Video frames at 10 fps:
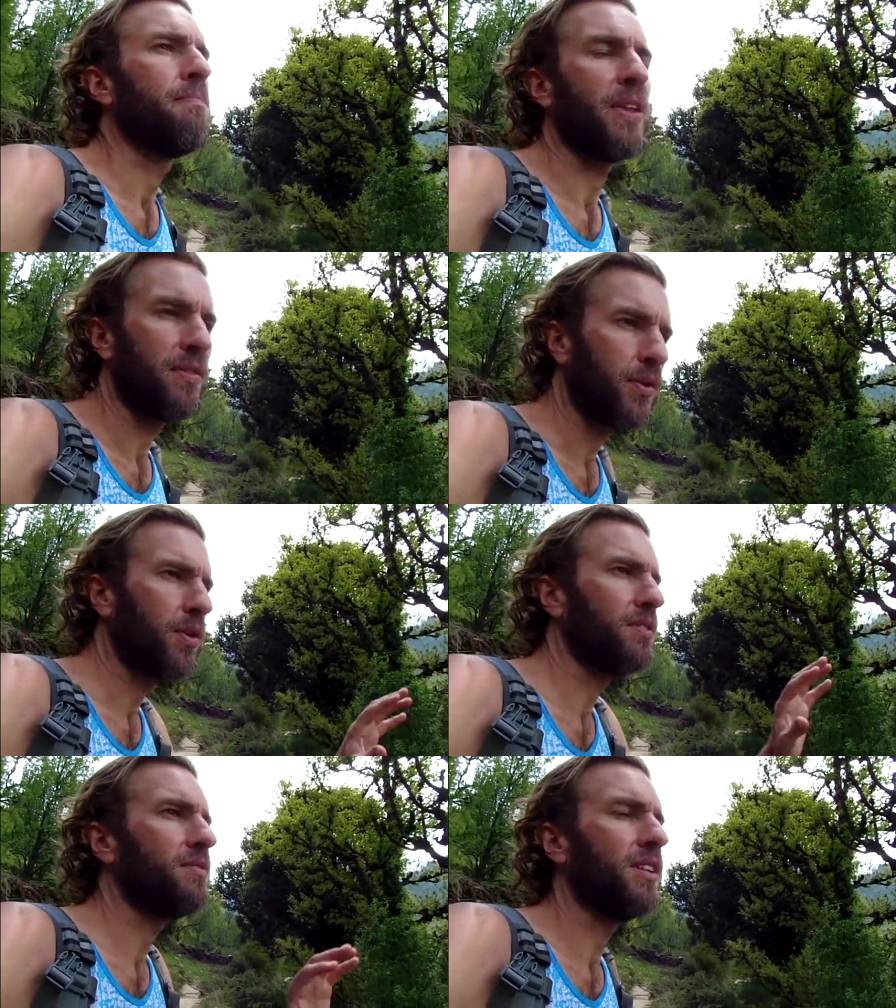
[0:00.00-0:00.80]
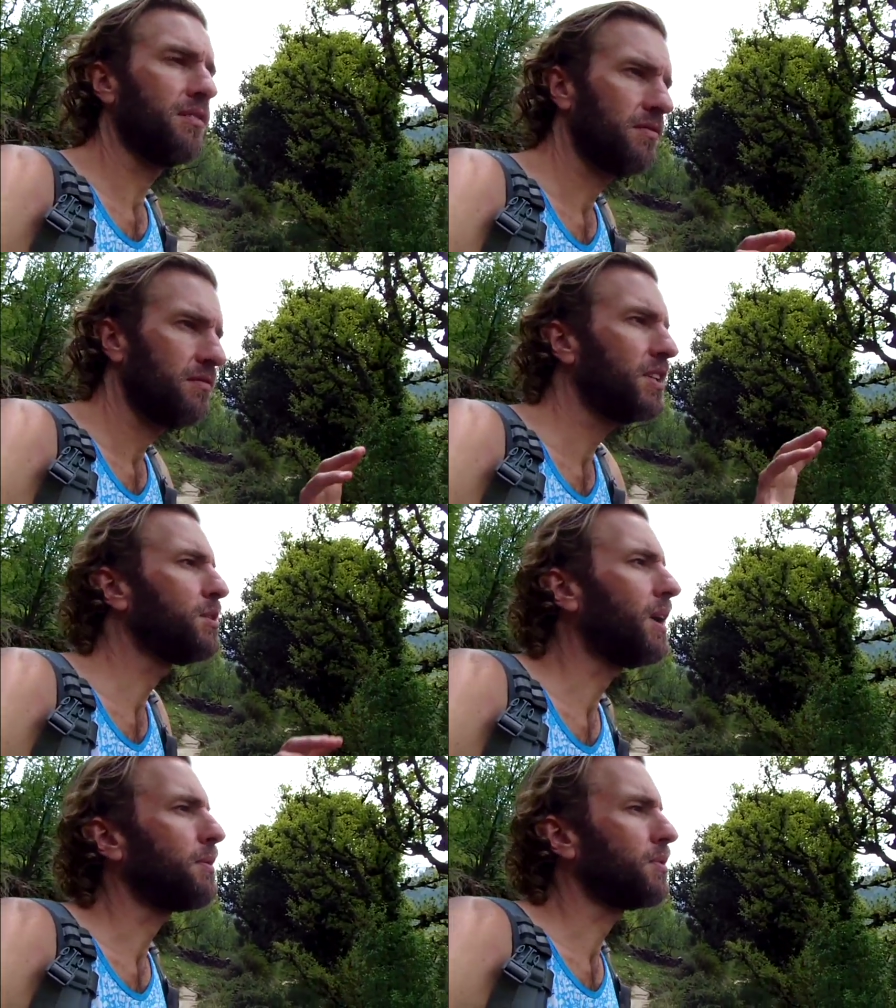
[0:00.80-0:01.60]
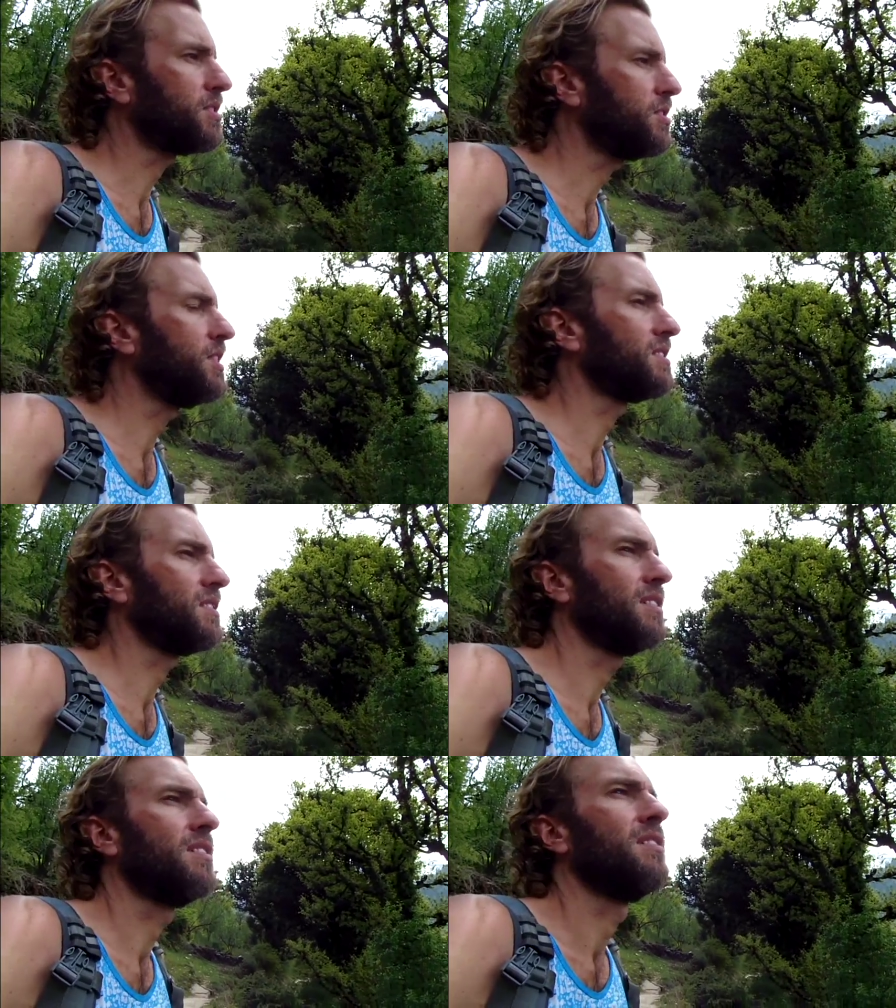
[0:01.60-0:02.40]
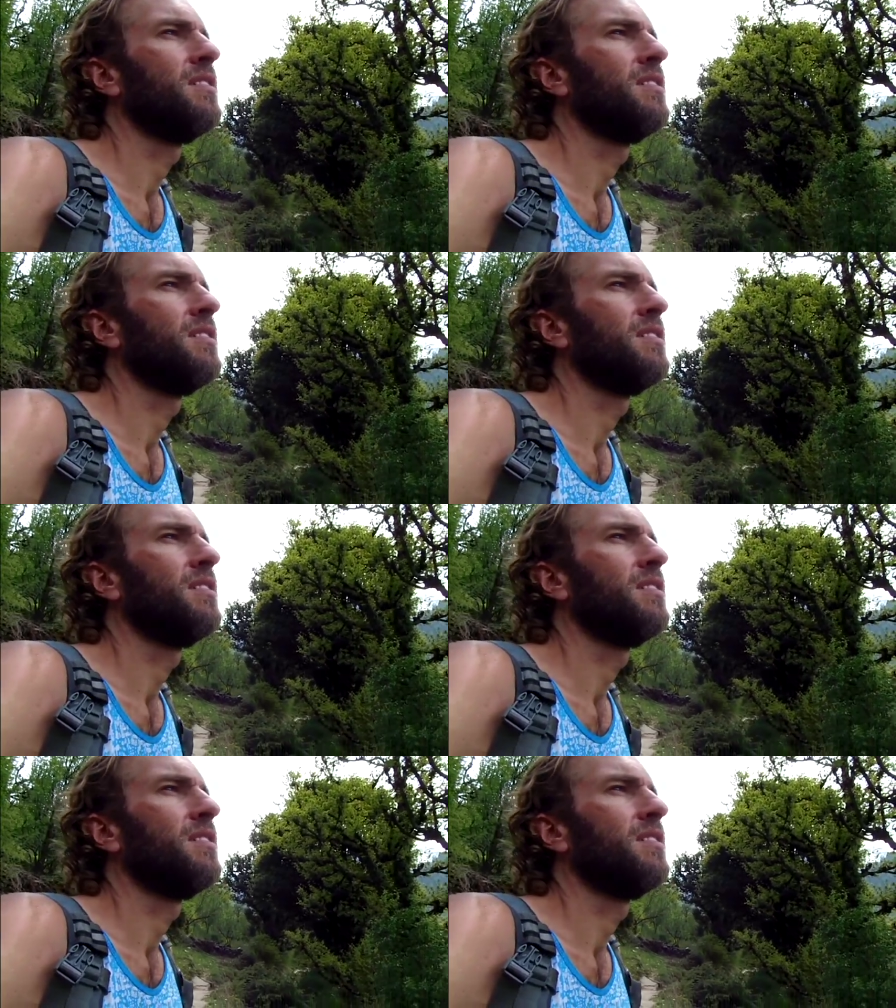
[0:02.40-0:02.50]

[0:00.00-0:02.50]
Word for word: therefore, you know, read the Bible studiously.